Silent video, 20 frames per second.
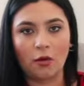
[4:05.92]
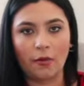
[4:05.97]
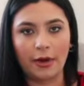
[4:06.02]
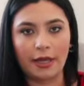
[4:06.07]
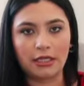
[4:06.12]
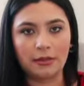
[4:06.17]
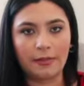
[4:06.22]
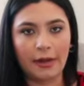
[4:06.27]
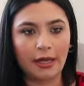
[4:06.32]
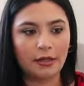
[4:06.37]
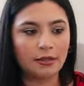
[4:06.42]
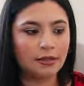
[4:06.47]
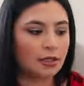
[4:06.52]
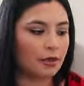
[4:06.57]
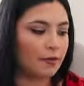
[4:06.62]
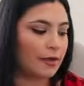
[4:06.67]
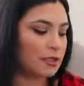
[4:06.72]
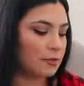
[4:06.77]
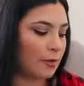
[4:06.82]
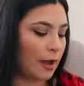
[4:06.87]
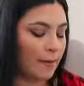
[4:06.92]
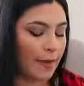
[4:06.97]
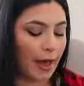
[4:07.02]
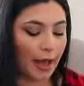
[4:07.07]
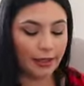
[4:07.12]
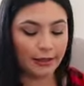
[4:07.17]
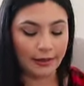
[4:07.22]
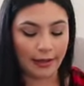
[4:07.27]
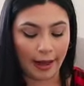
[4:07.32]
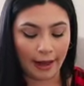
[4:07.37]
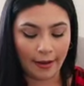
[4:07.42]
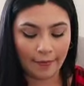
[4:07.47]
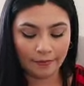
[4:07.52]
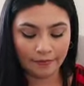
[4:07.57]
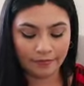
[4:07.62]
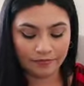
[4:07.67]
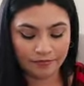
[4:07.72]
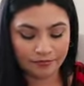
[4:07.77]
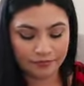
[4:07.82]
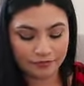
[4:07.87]
a waistband, so that's why I packed that.
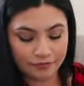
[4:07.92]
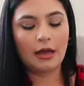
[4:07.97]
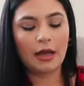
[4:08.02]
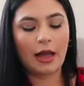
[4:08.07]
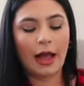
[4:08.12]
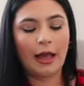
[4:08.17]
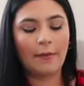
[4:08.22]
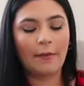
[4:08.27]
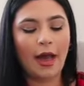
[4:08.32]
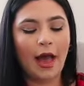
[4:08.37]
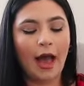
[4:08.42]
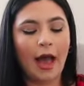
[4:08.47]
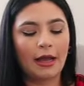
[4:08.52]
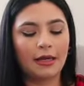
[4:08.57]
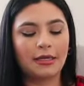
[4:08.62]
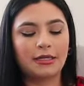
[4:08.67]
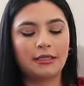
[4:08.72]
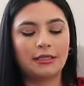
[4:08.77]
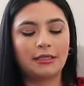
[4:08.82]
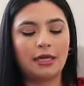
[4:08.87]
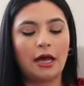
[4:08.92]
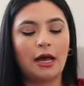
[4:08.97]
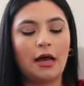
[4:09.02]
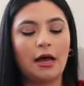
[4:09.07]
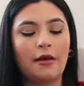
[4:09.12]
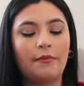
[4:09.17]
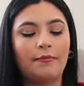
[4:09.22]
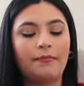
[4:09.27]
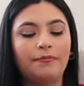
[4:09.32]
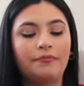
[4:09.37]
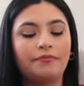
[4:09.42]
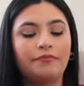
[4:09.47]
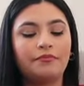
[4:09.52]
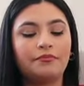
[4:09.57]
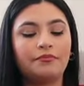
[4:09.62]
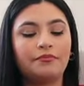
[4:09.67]
I packed some